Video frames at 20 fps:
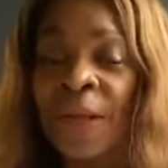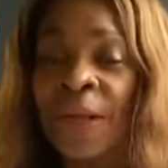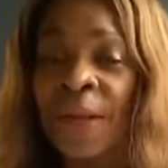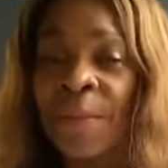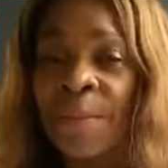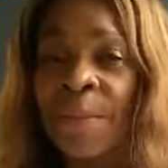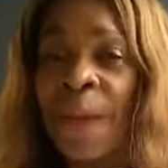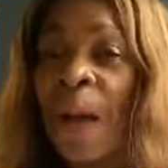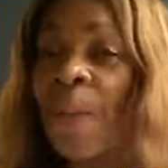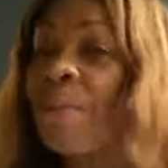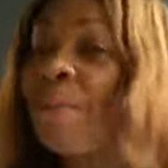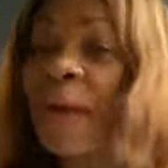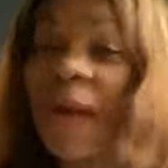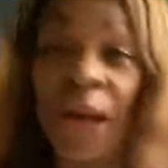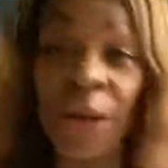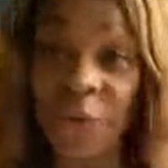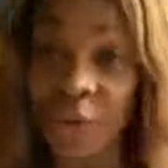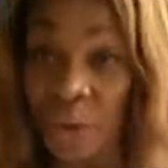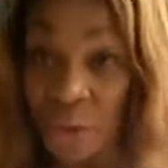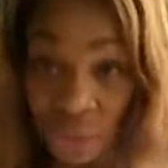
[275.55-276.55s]
pump
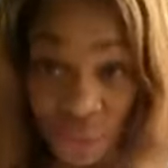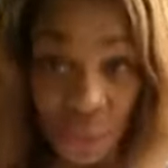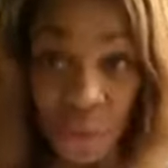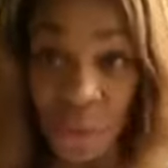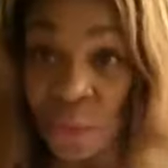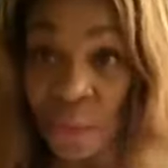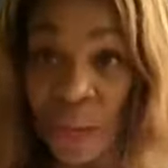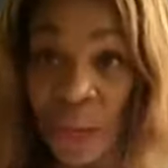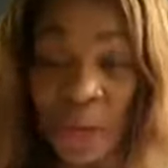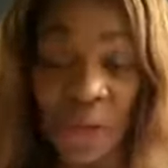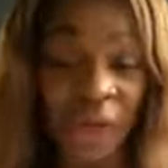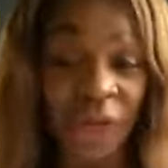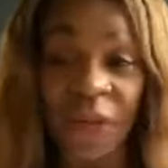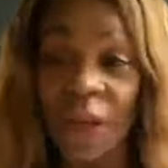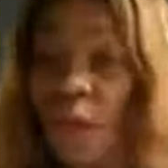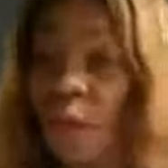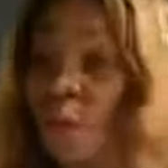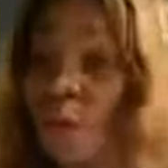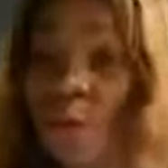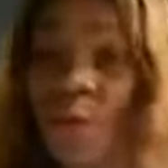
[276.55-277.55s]
out those hormones
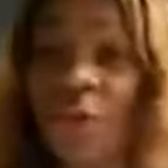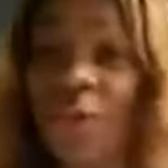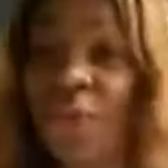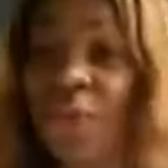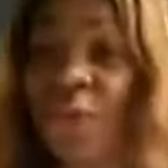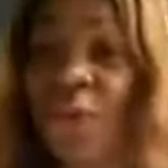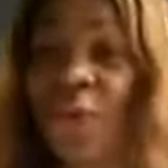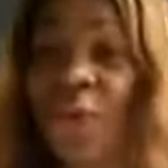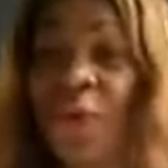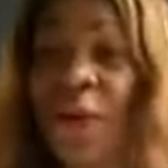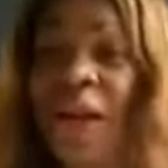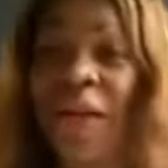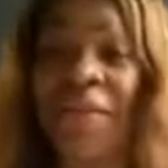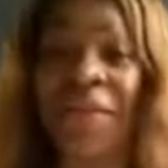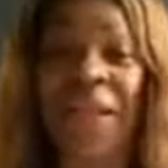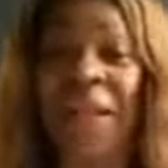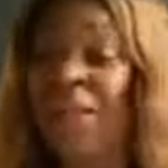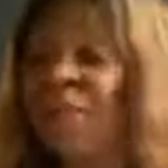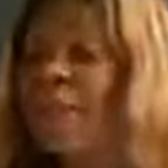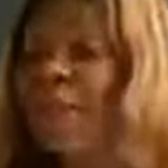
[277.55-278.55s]
that are good for
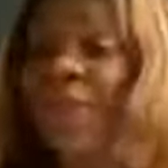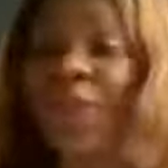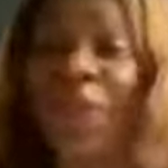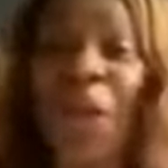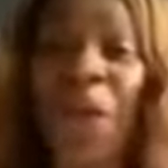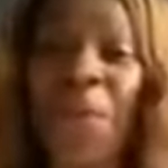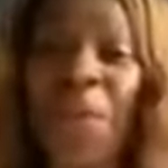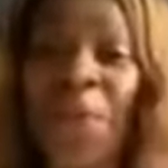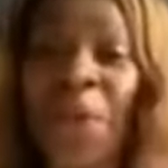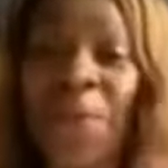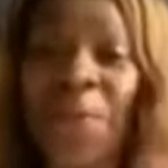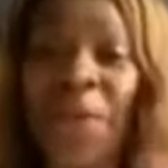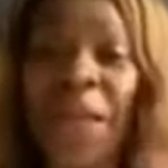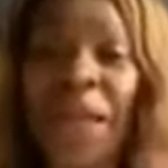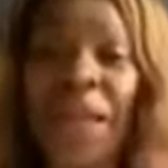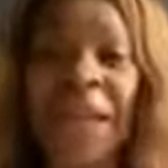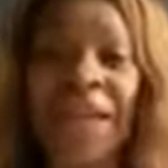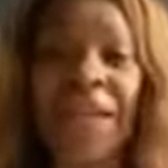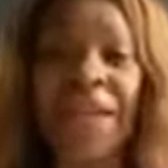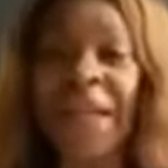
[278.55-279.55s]
us, the
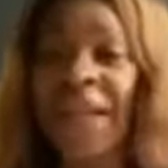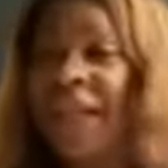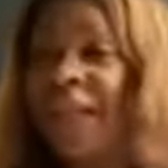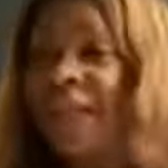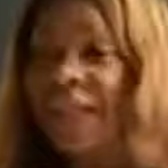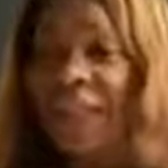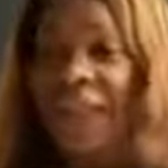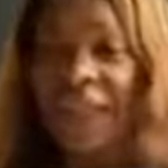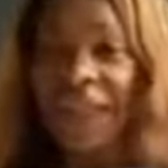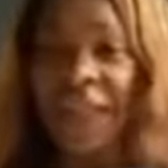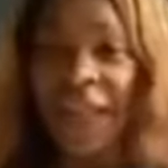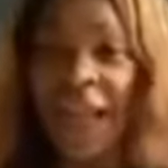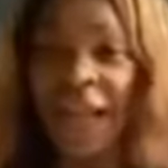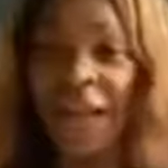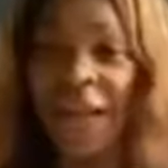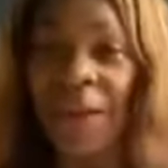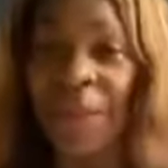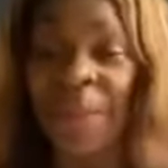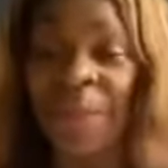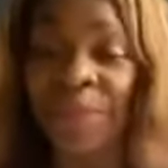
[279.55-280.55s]
dopamine,
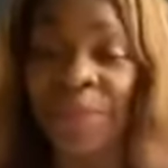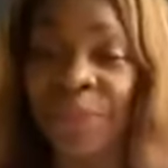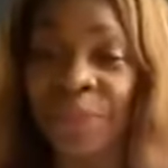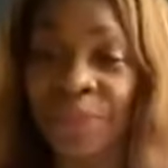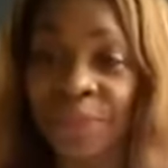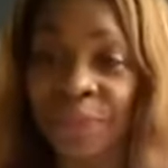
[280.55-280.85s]
I